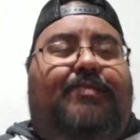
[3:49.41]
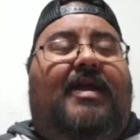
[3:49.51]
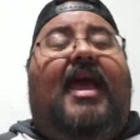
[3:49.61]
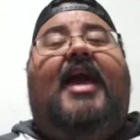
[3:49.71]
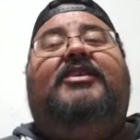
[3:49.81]

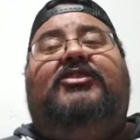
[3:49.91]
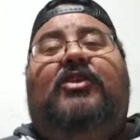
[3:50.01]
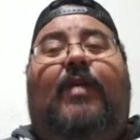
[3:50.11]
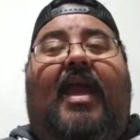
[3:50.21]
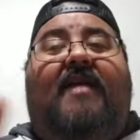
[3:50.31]
but as you
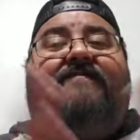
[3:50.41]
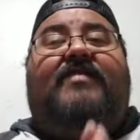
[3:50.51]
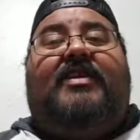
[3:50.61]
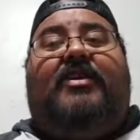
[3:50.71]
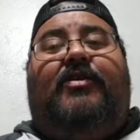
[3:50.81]
know,
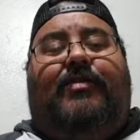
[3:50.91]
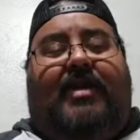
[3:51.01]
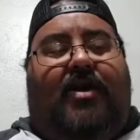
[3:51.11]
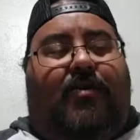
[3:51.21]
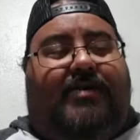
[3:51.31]
every year
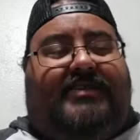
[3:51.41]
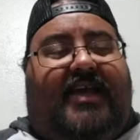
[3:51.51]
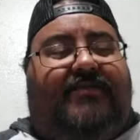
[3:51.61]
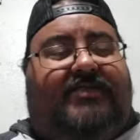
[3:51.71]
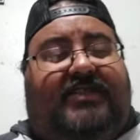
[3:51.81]
they always
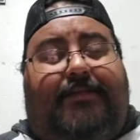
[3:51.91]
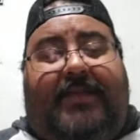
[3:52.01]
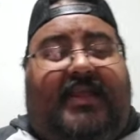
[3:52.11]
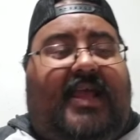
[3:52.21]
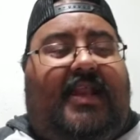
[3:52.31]
have
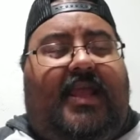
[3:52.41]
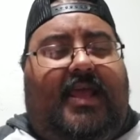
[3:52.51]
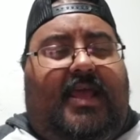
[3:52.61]
something that